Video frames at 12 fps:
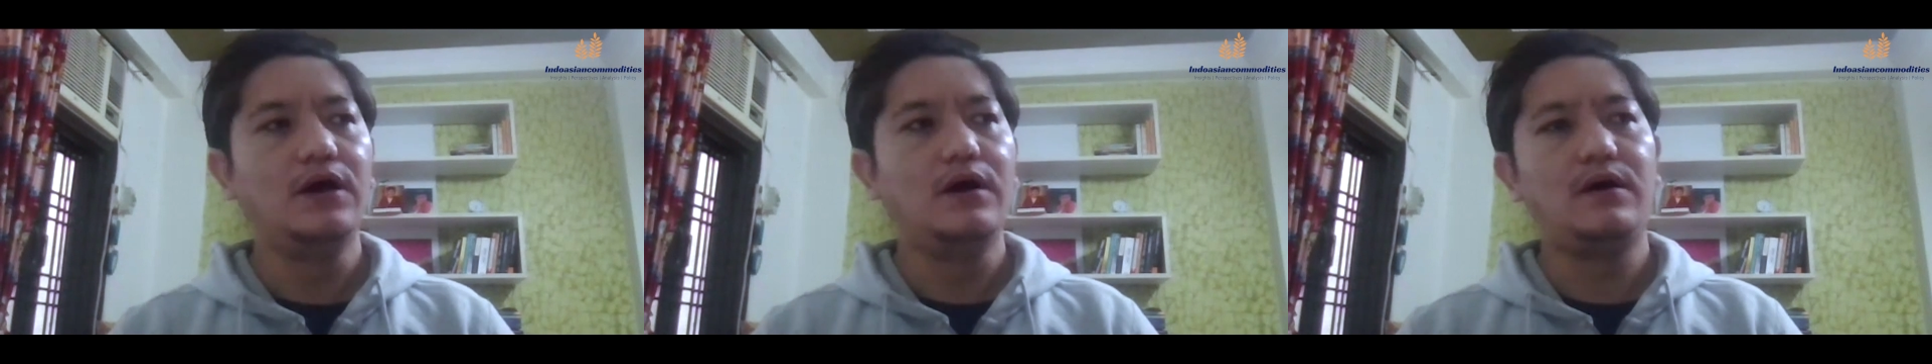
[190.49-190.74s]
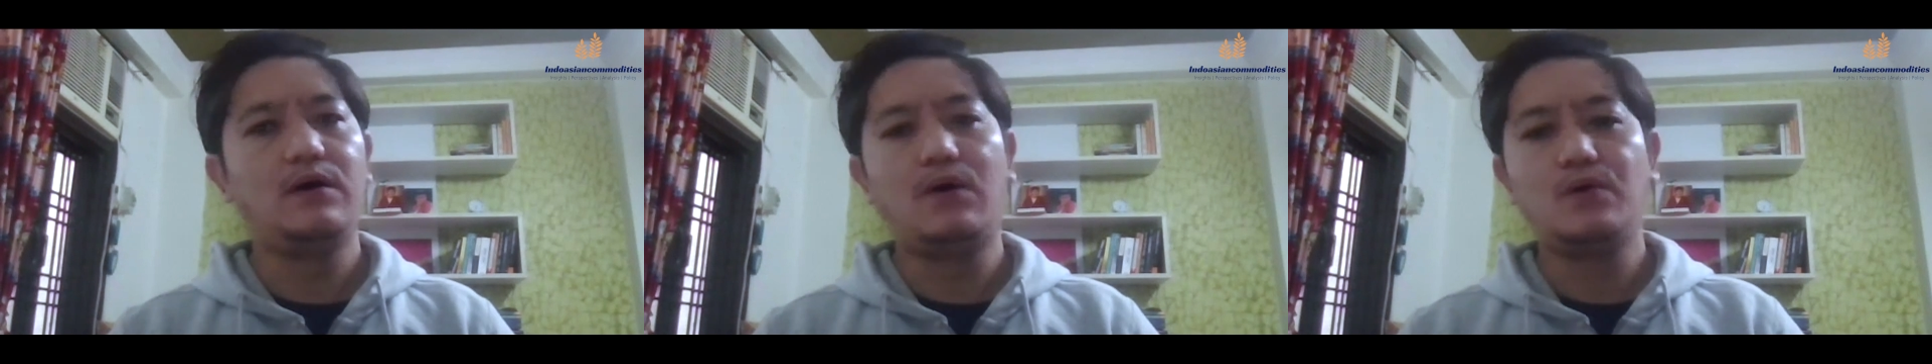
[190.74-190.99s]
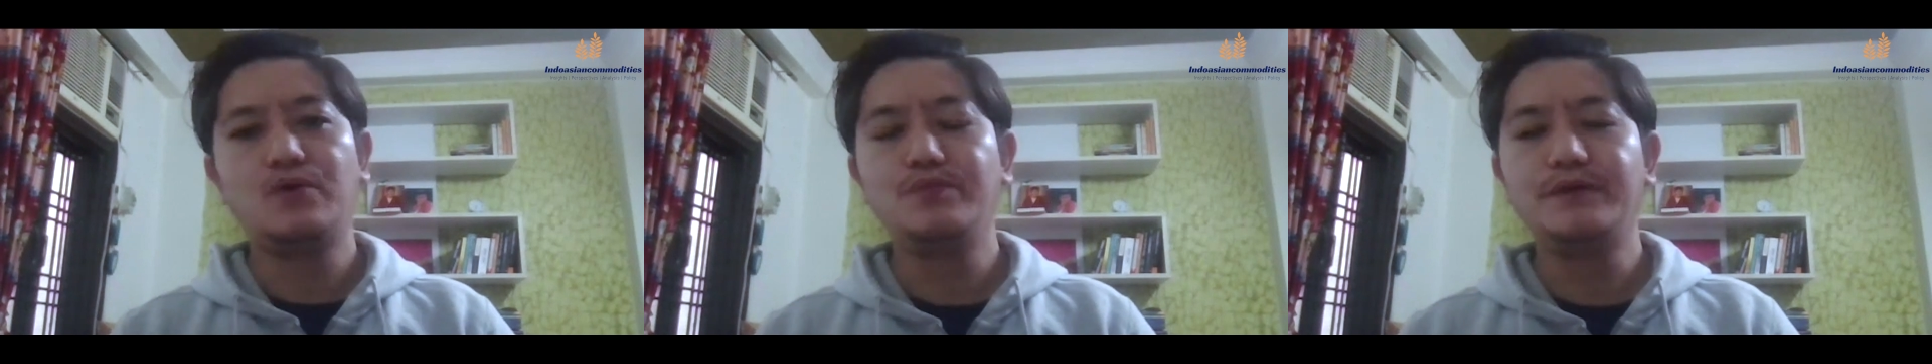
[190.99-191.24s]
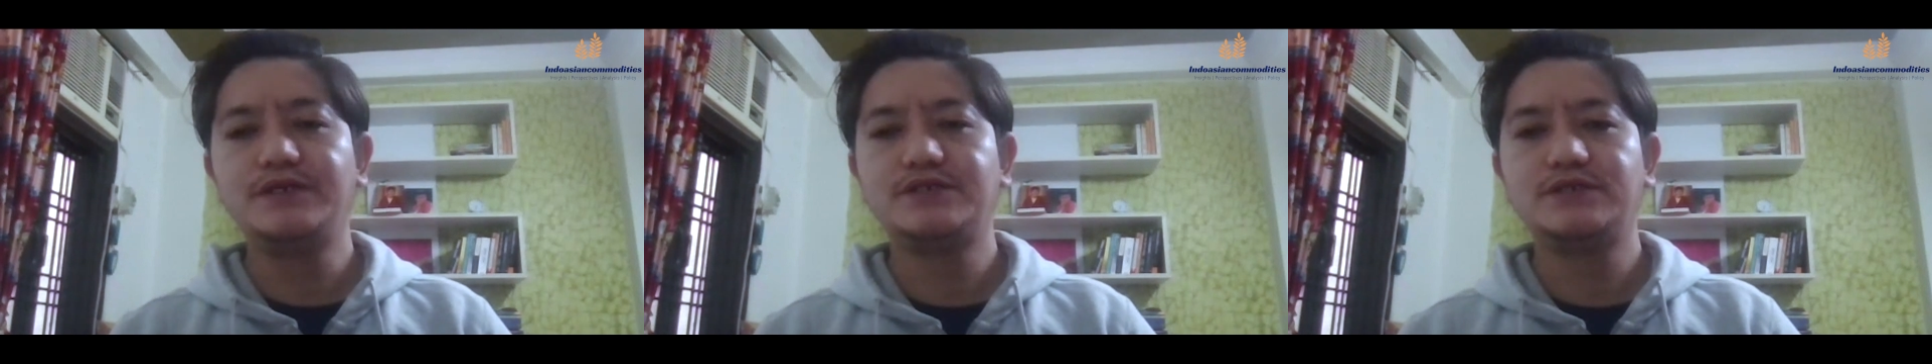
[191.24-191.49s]
uh,
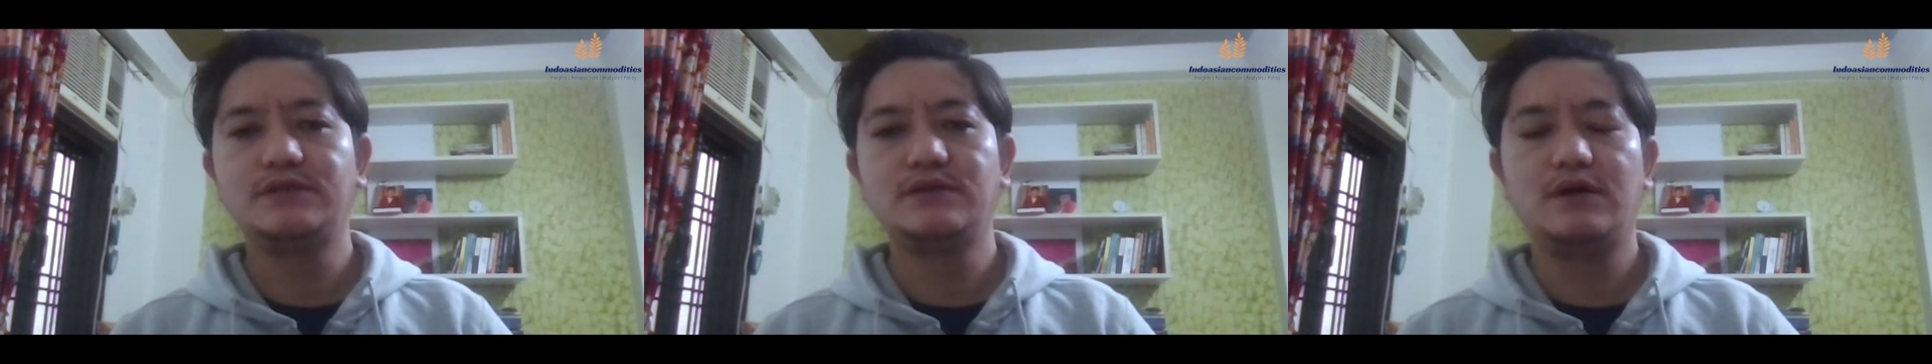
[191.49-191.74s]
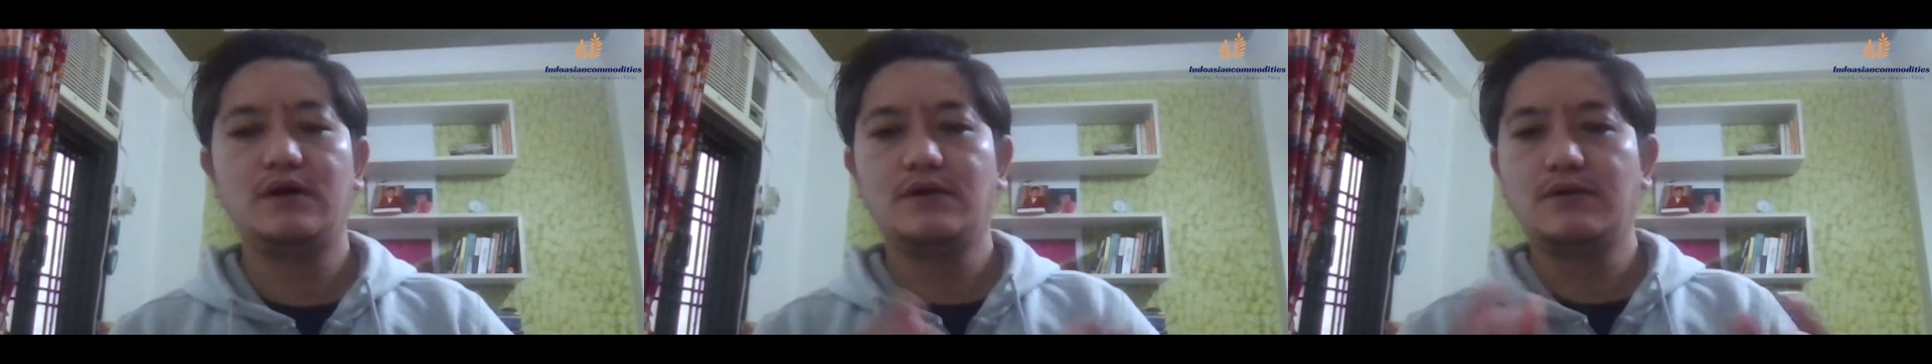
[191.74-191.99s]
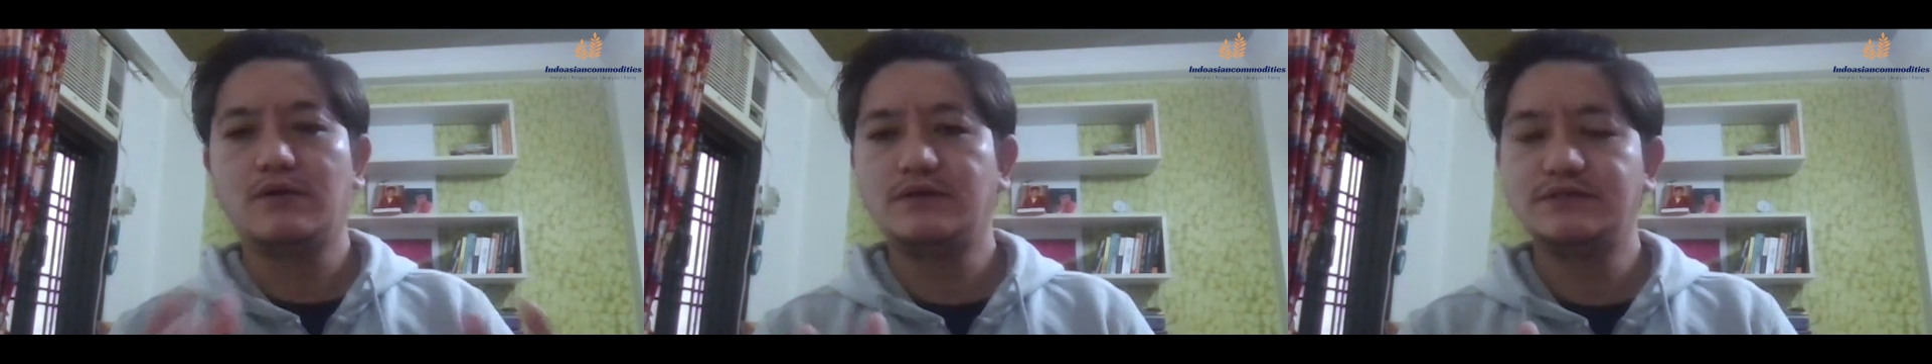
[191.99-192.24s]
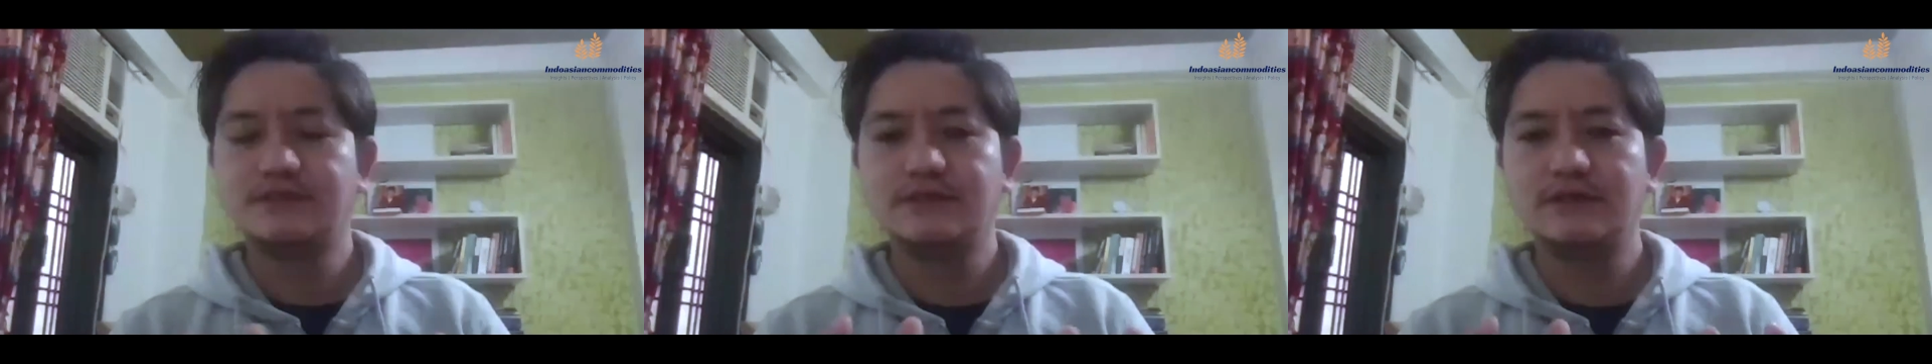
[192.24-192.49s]
automation, uh, not
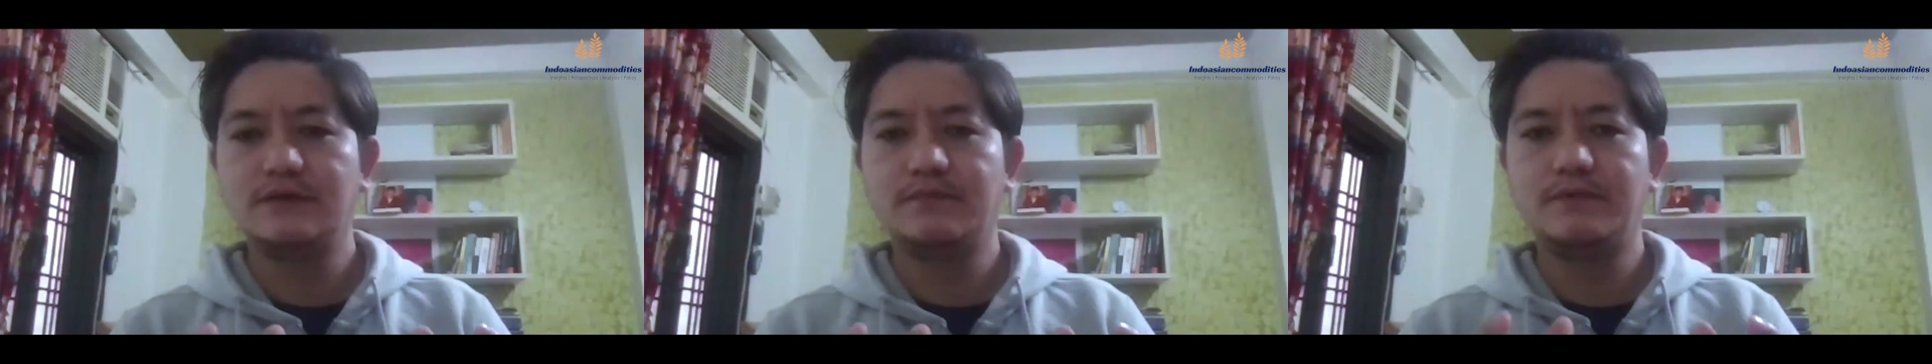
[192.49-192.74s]
just the